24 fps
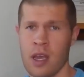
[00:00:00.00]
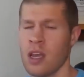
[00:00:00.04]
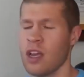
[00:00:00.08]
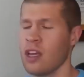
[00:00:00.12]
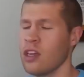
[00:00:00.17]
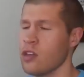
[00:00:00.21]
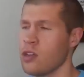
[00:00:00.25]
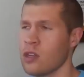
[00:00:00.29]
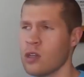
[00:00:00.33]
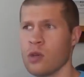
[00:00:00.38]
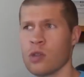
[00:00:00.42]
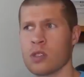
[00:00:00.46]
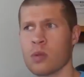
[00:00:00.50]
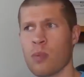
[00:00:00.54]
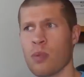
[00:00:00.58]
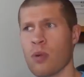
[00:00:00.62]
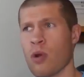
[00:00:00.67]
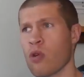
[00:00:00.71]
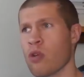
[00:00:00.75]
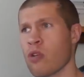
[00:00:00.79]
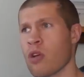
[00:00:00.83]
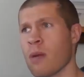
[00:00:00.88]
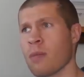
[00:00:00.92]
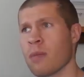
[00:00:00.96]
You can use a
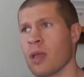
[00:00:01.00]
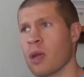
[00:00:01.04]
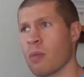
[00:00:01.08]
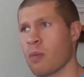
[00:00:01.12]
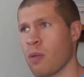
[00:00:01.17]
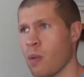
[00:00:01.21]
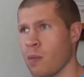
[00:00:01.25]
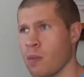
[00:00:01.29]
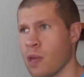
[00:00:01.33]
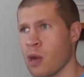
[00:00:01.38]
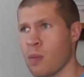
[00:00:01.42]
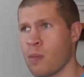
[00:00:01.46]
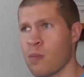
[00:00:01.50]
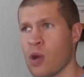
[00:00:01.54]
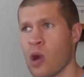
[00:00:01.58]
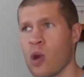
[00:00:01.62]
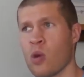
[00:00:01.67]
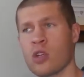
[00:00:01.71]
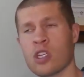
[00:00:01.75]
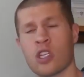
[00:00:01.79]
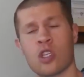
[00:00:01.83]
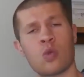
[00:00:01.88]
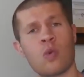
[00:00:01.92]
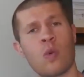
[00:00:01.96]
program like Premiere
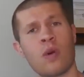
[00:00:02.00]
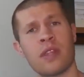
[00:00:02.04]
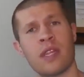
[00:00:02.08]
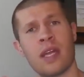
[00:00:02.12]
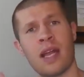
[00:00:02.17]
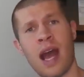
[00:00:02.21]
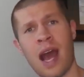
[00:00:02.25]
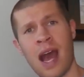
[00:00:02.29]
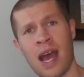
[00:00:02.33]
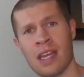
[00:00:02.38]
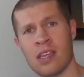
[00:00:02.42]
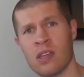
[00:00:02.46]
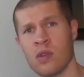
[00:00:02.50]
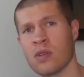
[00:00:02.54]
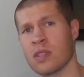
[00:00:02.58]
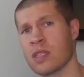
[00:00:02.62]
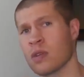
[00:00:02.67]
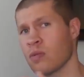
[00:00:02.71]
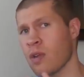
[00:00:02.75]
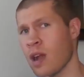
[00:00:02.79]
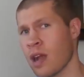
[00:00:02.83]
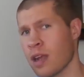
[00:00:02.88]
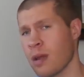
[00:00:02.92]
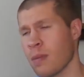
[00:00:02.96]
Pro, which is one that I
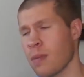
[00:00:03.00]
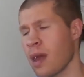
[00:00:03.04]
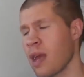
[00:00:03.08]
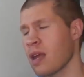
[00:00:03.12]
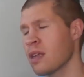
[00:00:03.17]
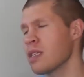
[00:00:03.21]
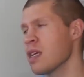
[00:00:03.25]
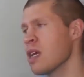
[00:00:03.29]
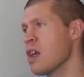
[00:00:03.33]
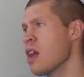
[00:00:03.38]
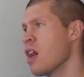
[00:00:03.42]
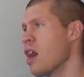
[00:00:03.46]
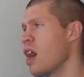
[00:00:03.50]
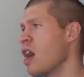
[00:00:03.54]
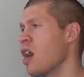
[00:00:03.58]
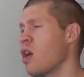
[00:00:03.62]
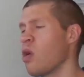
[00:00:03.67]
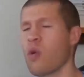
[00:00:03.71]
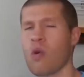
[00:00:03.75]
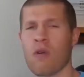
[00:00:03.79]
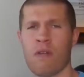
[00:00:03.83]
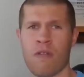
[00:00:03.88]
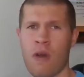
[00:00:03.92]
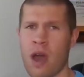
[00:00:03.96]
use and recommend,
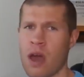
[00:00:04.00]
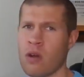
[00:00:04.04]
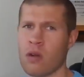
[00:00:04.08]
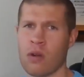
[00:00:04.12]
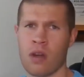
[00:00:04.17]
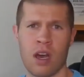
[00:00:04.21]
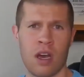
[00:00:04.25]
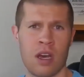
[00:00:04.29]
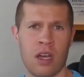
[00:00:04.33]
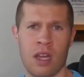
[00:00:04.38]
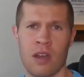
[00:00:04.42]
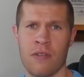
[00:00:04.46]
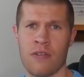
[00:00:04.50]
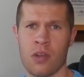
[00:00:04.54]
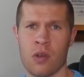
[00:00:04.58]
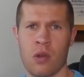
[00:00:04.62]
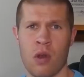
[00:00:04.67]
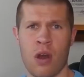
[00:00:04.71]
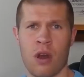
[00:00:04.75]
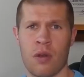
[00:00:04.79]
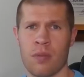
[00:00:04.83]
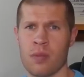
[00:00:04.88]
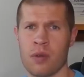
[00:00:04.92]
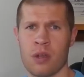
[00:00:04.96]
or Final Cut if
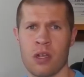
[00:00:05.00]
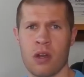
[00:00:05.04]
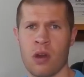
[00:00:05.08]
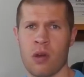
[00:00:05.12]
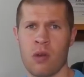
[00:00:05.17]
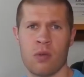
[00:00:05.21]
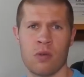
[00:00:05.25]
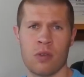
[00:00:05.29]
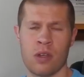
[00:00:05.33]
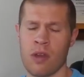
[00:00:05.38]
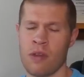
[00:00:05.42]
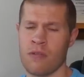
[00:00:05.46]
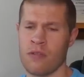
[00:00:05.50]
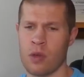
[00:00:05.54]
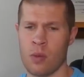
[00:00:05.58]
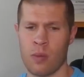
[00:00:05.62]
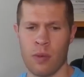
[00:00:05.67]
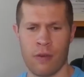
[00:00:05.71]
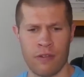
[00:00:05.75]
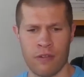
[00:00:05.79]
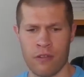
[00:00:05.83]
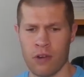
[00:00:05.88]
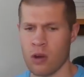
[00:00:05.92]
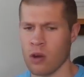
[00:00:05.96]
you're on, if
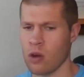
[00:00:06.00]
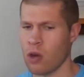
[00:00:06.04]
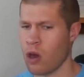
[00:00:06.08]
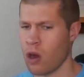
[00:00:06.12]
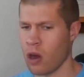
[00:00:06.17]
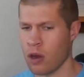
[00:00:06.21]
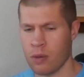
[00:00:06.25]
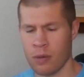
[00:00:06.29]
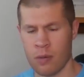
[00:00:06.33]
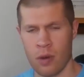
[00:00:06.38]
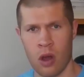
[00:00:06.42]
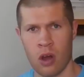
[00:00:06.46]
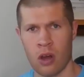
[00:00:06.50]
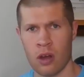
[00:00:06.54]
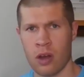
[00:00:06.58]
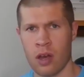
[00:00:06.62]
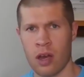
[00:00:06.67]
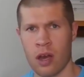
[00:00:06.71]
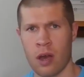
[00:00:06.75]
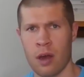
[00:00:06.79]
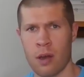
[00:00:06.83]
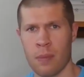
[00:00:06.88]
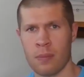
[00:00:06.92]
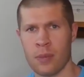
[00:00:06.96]
you prefer on
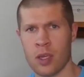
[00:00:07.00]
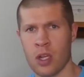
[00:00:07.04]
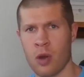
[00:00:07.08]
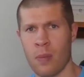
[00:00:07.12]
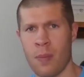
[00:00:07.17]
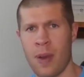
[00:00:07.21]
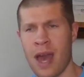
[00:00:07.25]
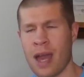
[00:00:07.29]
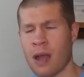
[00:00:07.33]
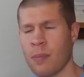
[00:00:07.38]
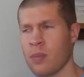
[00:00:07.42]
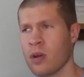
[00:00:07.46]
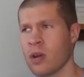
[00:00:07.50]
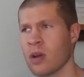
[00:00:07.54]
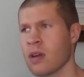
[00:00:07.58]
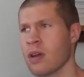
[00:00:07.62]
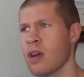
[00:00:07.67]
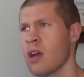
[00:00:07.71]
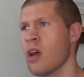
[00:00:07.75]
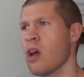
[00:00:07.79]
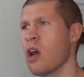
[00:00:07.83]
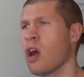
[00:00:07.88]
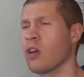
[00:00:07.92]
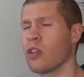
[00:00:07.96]
MacBook,